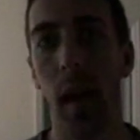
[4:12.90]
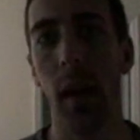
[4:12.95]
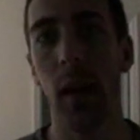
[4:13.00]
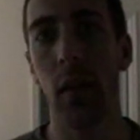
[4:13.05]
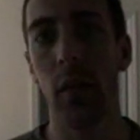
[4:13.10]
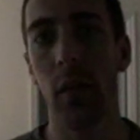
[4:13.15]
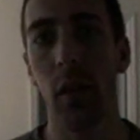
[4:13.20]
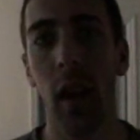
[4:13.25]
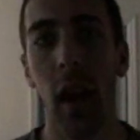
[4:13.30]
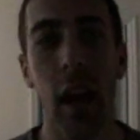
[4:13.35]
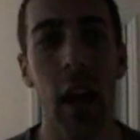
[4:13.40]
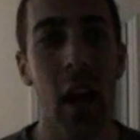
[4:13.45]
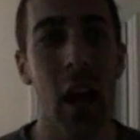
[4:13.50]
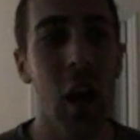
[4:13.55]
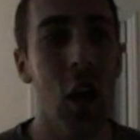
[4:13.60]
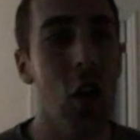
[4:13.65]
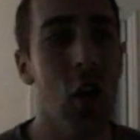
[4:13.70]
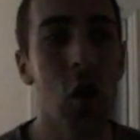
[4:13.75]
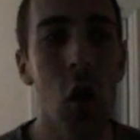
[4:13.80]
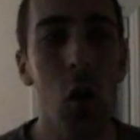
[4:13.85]
pace.
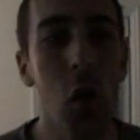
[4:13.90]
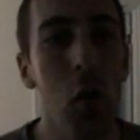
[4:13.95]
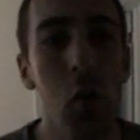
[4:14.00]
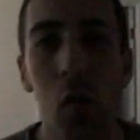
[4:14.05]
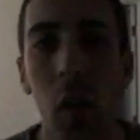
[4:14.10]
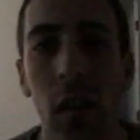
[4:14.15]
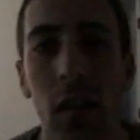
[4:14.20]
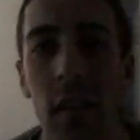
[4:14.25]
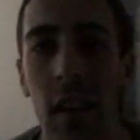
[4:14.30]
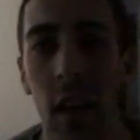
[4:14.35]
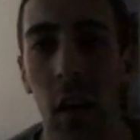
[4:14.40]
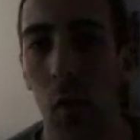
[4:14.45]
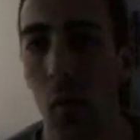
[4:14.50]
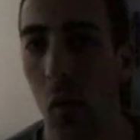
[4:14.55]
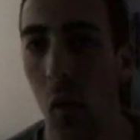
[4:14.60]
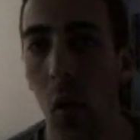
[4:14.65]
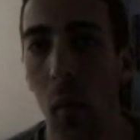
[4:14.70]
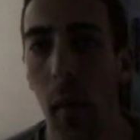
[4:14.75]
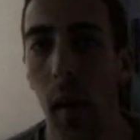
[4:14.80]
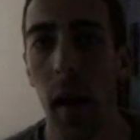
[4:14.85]
Okay. No one runs like
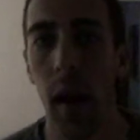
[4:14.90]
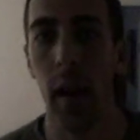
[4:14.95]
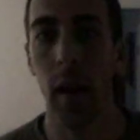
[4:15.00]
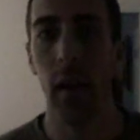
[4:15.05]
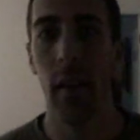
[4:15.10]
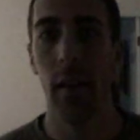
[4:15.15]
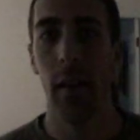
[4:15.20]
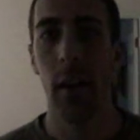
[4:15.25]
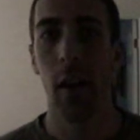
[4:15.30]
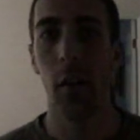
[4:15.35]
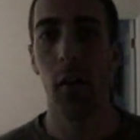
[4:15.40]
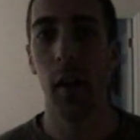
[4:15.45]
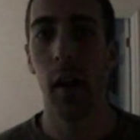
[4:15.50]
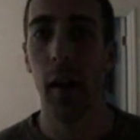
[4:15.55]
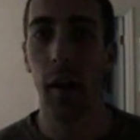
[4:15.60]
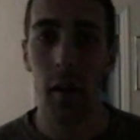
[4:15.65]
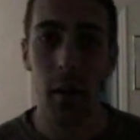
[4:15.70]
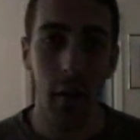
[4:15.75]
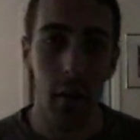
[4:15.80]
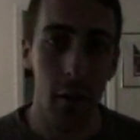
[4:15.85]
a robot. All
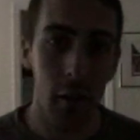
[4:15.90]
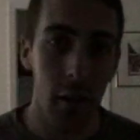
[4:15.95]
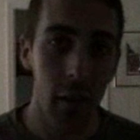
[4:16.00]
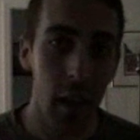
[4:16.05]
right.